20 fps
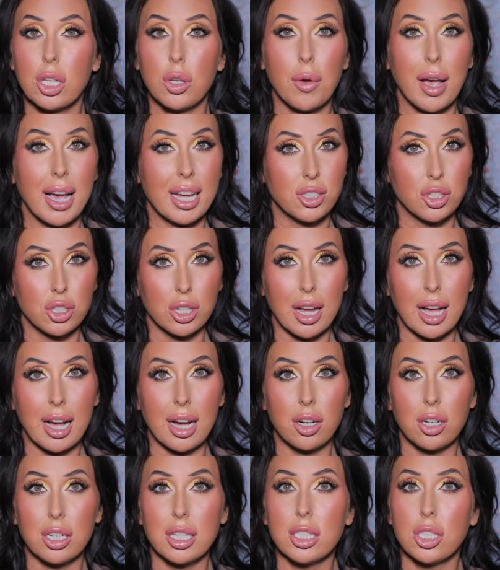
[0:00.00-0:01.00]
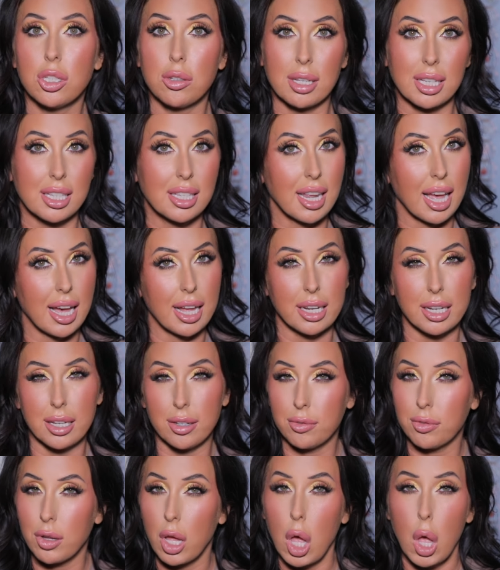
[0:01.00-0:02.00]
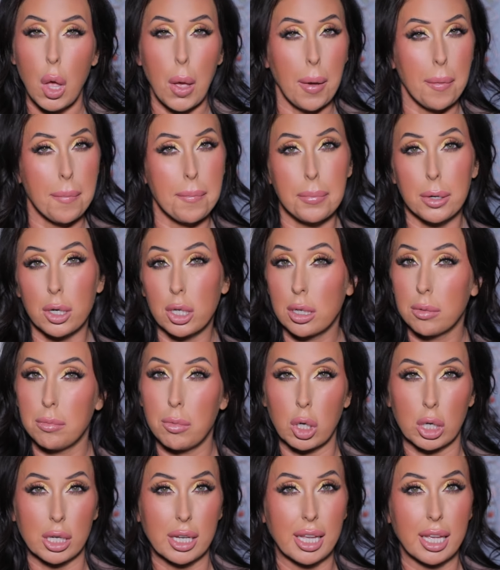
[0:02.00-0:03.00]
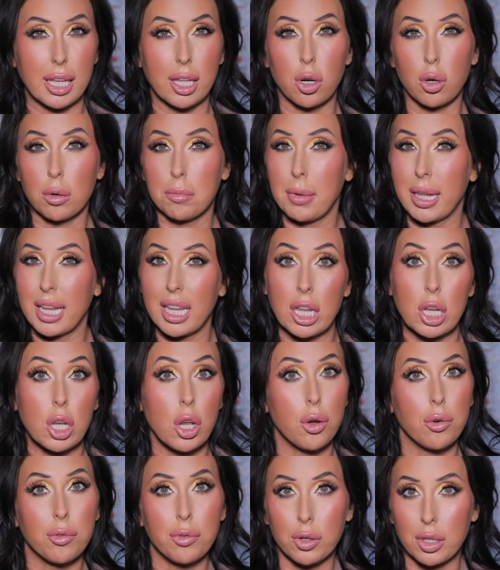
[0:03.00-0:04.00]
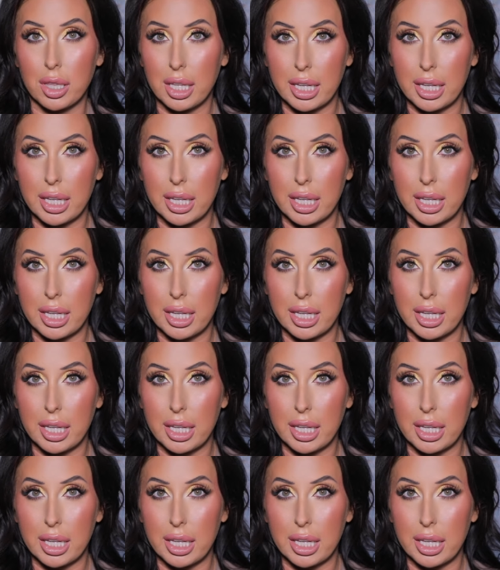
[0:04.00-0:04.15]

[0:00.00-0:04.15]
you had your eye on, you could kind of bookmark it or make a note for